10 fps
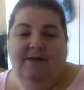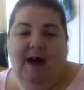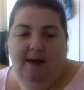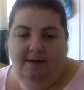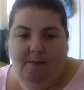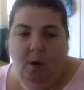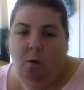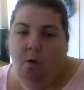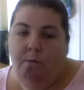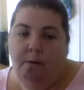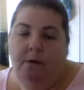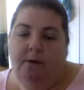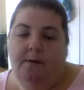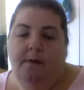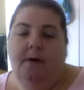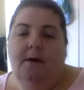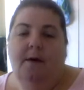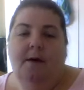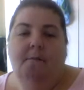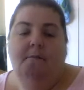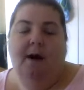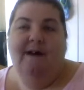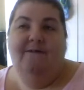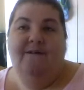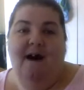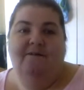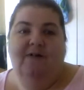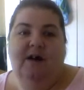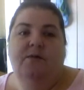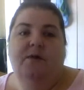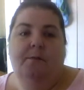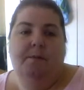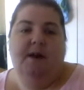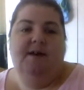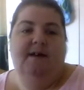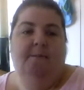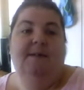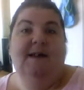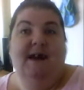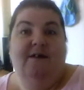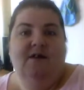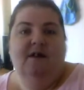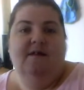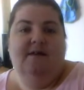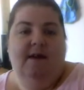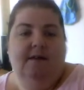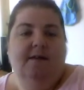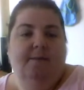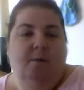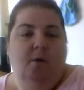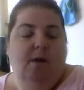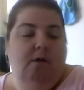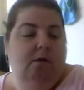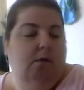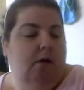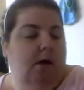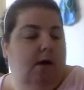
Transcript: That's my hope. But if that fails, it'll be Monday. I'm definitely sending them all out,